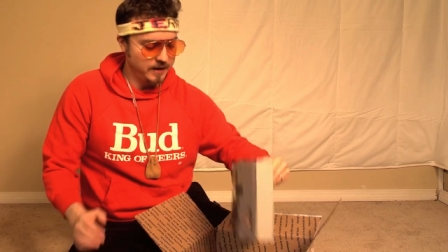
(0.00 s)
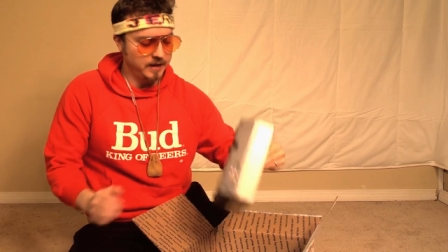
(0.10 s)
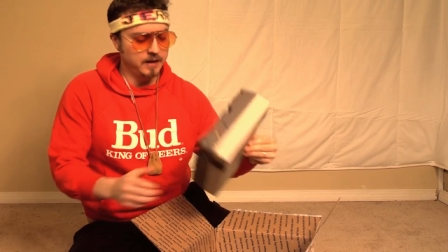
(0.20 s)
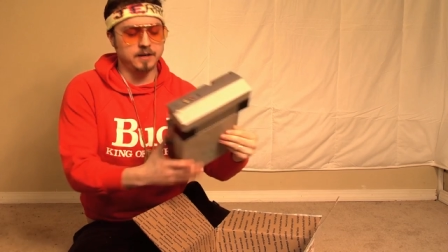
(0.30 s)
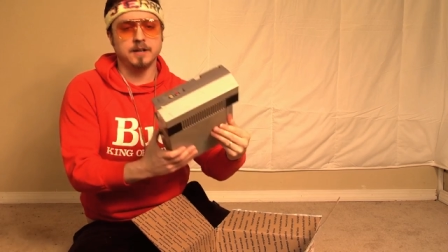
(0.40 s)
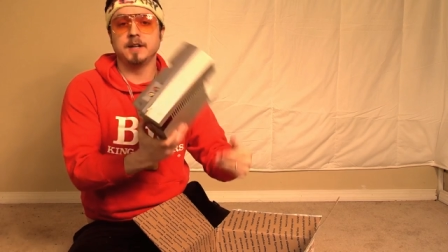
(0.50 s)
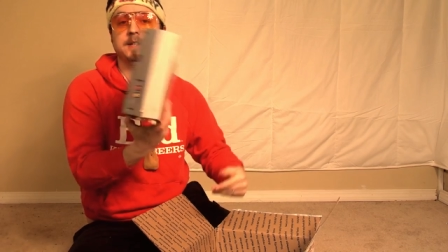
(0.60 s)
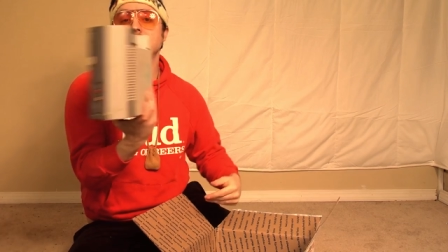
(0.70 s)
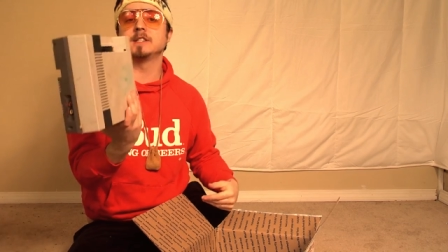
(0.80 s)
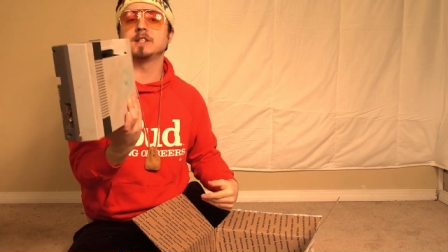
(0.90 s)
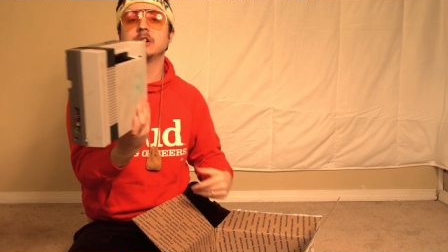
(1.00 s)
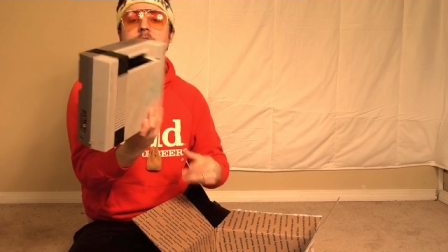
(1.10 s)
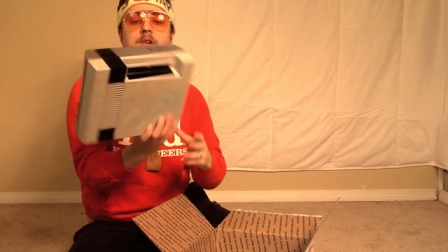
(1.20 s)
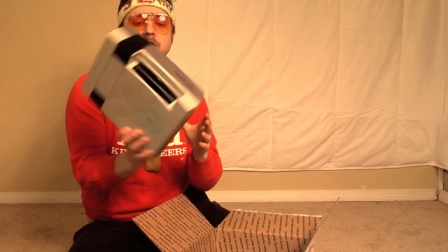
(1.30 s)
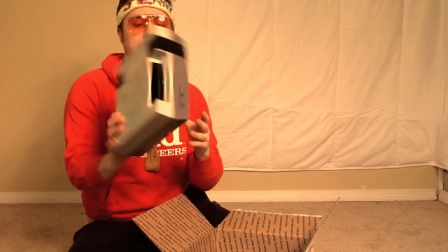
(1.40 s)
and an
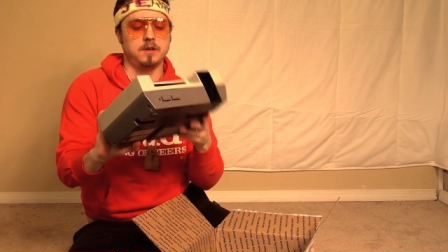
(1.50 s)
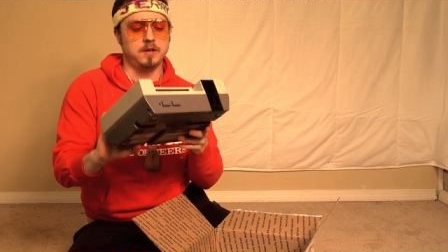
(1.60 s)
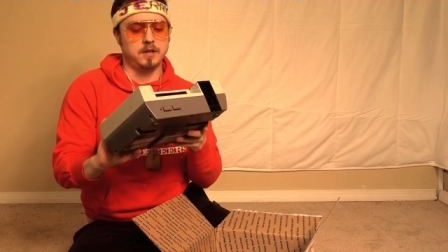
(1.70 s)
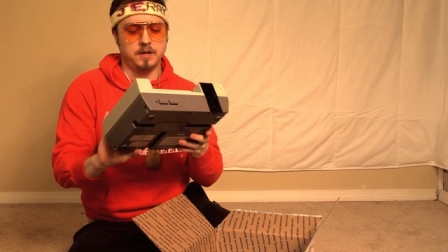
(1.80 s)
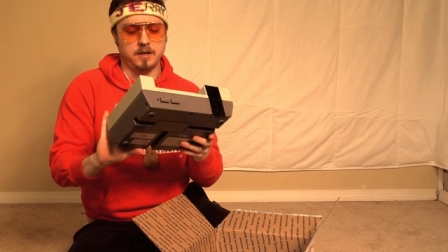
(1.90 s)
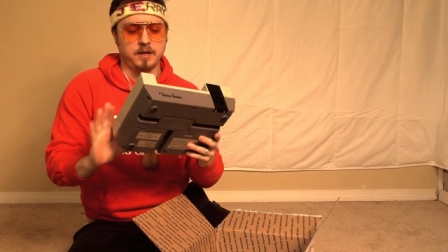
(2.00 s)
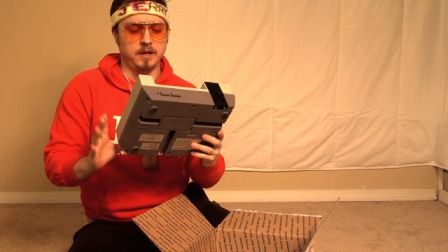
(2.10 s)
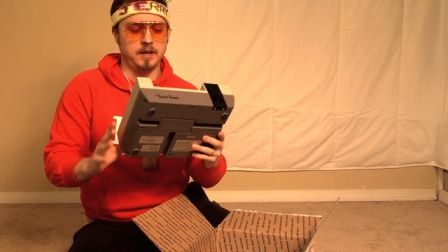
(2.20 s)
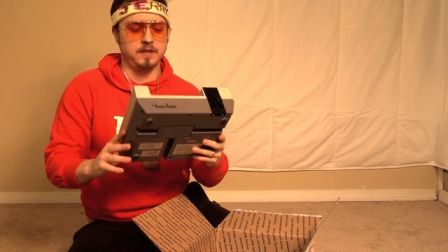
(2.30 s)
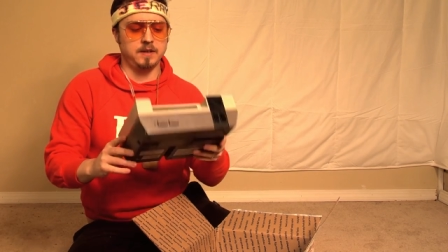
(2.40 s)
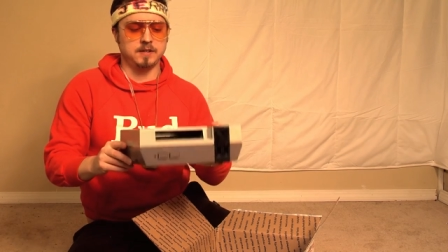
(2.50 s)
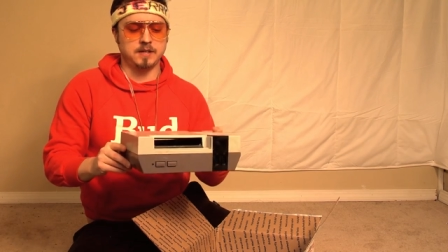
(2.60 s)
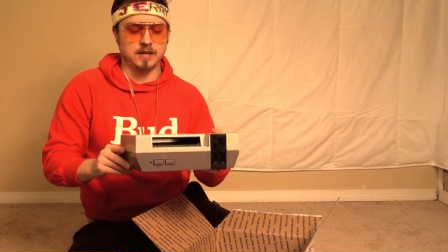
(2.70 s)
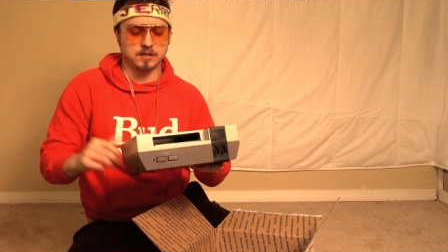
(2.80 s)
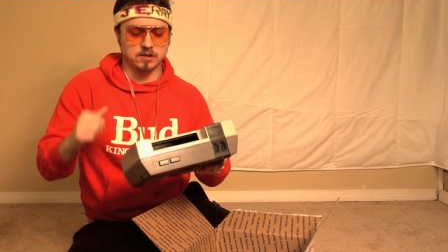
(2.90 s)
intesticle. And the
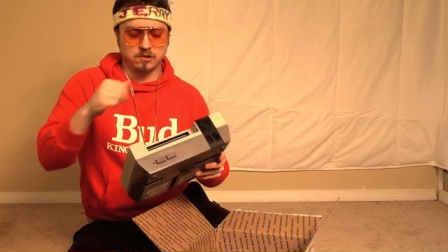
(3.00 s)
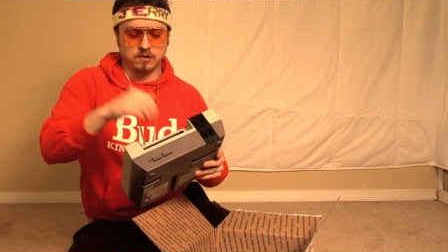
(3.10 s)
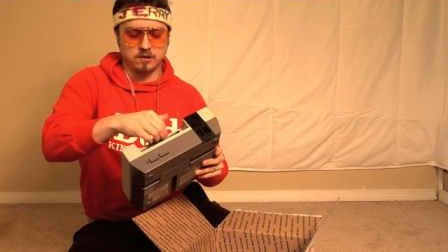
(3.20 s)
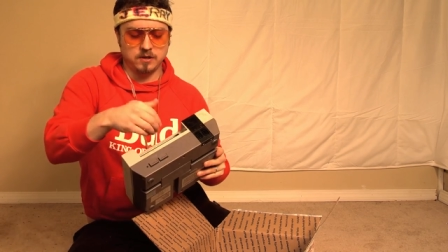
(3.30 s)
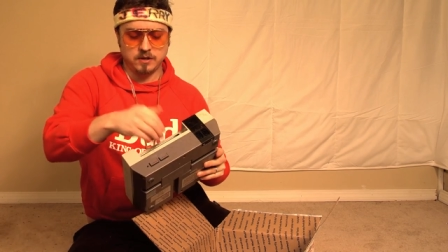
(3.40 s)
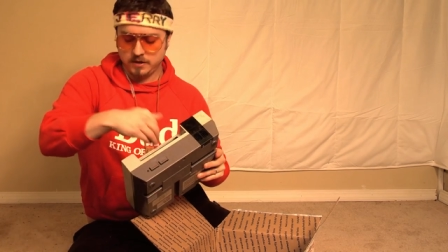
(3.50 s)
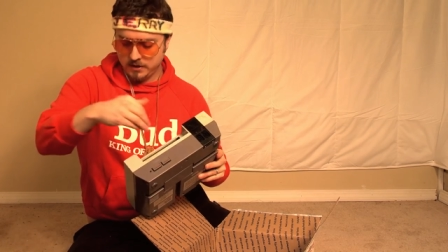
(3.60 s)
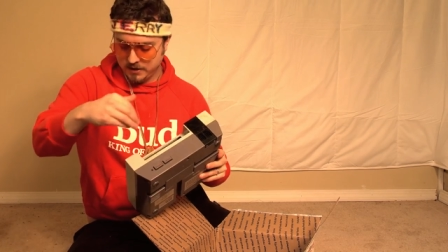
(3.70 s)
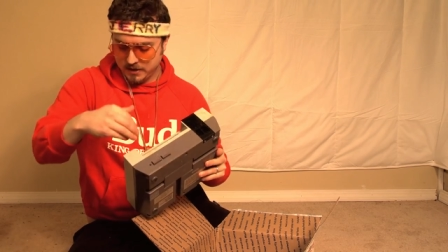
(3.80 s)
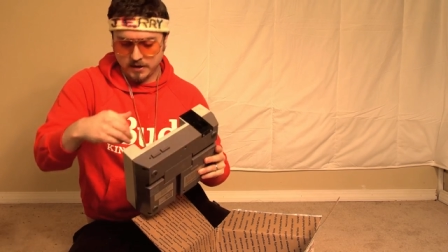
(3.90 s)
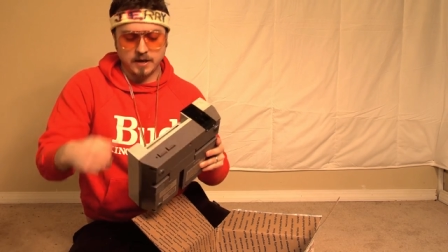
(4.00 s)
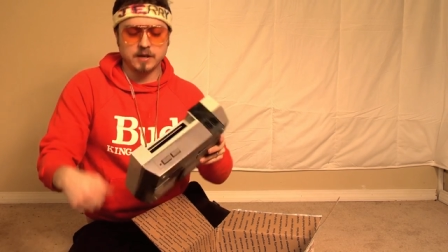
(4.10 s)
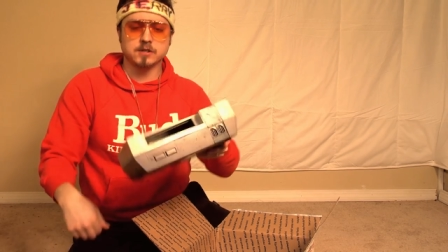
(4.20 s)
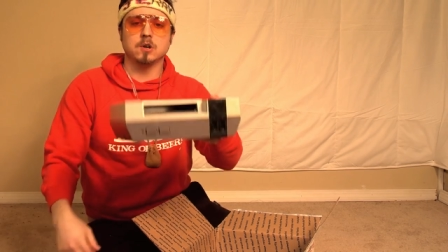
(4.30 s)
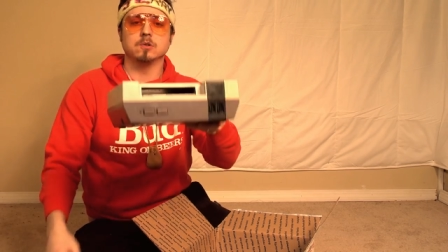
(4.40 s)
intesticle
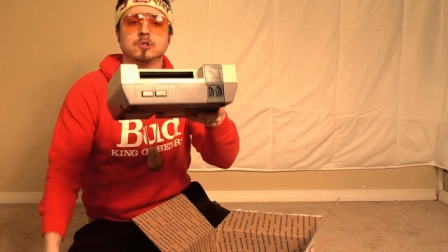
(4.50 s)
has no